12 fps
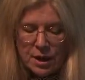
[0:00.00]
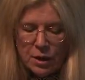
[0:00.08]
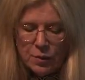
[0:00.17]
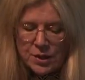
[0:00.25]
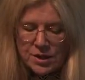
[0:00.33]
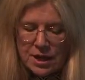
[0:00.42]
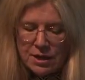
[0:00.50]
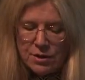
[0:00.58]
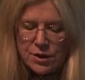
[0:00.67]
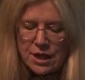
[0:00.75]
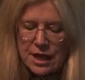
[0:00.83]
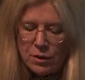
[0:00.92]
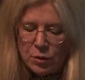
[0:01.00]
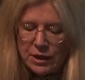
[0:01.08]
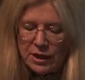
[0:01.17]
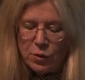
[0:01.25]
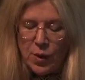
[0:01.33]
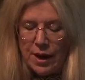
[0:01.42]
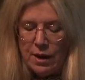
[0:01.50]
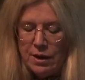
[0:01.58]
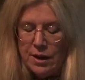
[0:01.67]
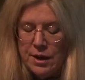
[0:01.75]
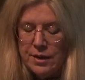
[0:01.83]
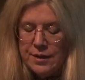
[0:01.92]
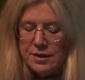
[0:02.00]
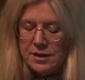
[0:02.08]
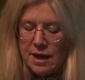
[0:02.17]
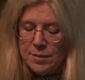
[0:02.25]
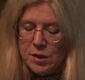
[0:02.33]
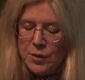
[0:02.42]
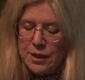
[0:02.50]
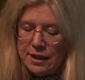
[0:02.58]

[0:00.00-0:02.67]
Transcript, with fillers: with singers equally aware that subsequent